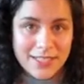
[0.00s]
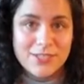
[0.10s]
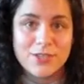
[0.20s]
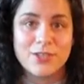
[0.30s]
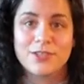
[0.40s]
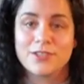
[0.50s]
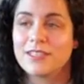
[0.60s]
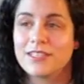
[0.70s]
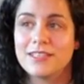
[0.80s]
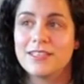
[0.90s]
These are
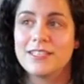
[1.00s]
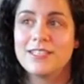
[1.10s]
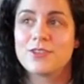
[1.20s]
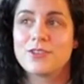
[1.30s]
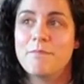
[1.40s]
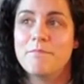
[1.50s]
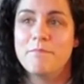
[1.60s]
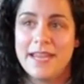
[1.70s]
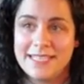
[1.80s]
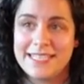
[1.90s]
these are
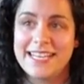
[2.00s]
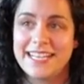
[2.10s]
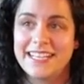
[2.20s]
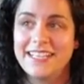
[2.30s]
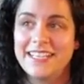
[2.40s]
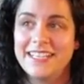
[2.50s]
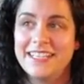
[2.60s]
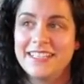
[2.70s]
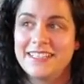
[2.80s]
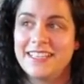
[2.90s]
amazing
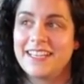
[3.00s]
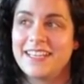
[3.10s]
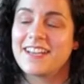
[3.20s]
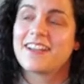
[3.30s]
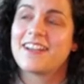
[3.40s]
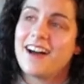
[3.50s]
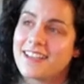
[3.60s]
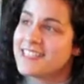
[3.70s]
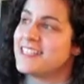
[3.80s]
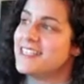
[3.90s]
like
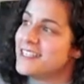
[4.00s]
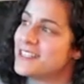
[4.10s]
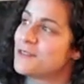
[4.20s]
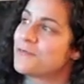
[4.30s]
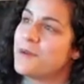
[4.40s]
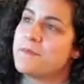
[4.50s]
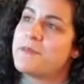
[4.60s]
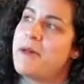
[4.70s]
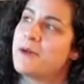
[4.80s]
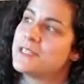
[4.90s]
goddesses from
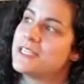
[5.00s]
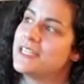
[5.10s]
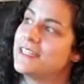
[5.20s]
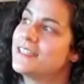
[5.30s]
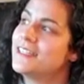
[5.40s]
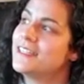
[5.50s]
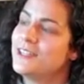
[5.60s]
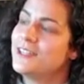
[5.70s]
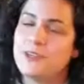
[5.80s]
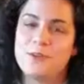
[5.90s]
the mountain
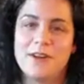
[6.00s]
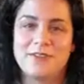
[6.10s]
who have